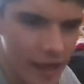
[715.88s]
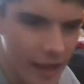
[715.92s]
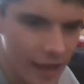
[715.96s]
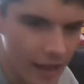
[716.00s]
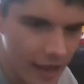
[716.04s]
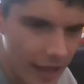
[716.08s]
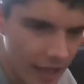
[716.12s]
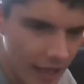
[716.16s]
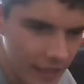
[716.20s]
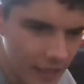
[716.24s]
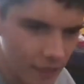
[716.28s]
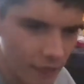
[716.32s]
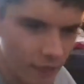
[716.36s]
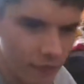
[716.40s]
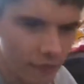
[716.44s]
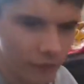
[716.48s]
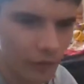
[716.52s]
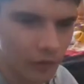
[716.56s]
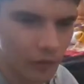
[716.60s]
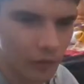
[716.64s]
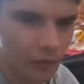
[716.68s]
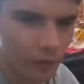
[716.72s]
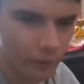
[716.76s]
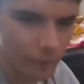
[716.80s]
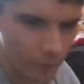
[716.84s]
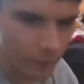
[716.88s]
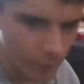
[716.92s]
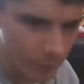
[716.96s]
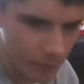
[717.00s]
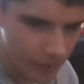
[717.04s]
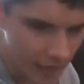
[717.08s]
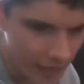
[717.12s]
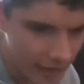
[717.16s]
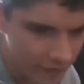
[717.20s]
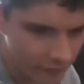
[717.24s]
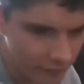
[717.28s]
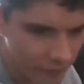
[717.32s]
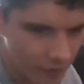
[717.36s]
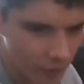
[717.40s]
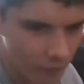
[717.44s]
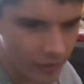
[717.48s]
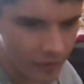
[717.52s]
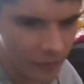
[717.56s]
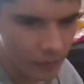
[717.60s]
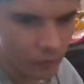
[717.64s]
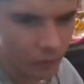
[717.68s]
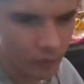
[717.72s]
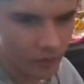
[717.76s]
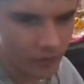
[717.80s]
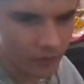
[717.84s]
and I used to love the PSR
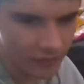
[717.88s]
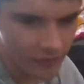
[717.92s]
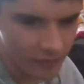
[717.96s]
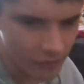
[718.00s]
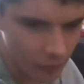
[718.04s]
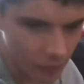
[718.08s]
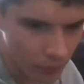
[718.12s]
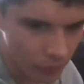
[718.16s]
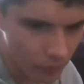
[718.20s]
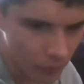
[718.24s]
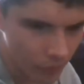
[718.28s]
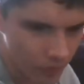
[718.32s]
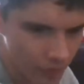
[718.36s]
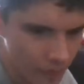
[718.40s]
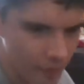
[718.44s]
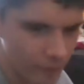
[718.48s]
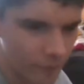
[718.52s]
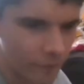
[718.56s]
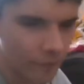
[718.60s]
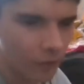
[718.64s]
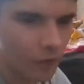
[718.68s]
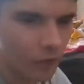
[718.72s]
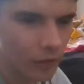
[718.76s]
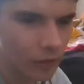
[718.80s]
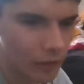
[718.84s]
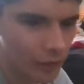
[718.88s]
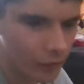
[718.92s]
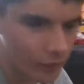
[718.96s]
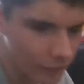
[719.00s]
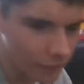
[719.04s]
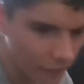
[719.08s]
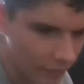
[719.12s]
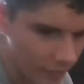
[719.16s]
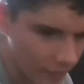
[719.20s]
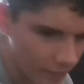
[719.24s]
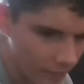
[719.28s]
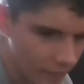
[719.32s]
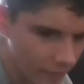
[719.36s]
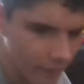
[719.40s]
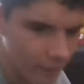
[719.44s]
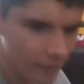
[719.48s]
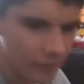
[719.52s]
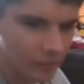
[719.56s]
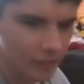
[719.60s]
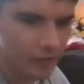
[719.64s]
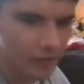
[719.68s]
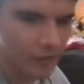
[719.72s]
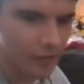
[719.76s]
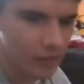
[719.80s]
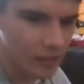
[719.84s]
E303 before I lost it.
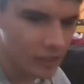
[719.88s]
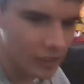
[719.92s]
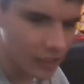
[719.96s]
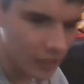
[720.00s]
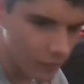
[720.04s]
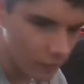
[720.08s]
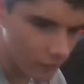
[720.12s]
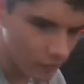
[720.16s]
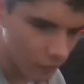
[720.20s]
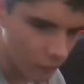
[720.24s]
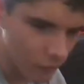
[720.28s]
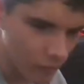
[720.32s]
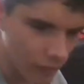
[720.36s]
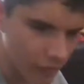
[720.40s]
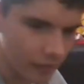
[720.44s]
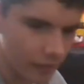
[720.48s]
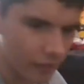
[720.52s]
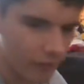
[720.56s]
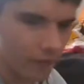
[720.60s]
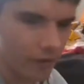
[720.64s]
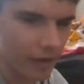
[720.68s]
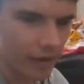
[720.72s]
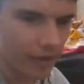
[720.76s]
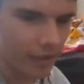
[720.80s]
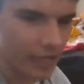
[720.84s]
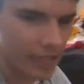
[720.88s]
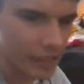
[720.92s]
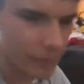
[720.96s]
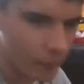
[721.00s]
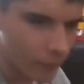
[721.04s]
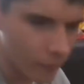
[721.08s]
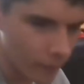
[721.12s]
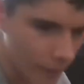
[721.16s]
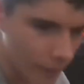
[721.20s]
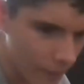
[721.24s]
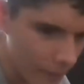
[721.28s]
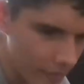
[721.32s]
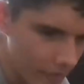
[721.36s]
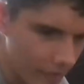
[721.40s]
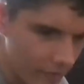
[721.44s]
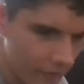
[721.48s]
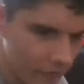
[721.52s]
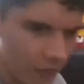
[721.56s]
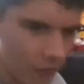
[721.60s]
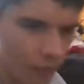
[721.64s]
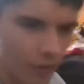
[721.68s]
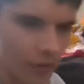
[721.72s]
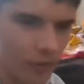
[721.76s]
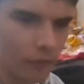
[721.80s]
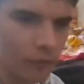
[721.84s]
It was a really great keyboard. The
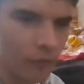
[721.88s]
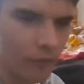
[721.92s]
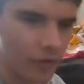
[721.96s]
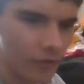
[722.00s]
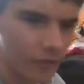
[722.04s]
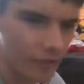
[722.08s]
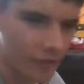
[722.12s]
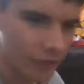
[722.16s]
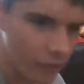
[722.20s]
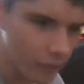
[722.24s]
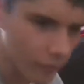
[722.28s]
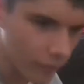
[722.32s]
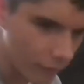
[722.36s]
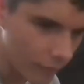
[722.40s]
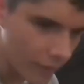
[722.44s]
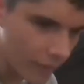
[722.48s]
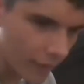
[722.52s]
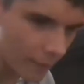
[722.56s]
PSR E303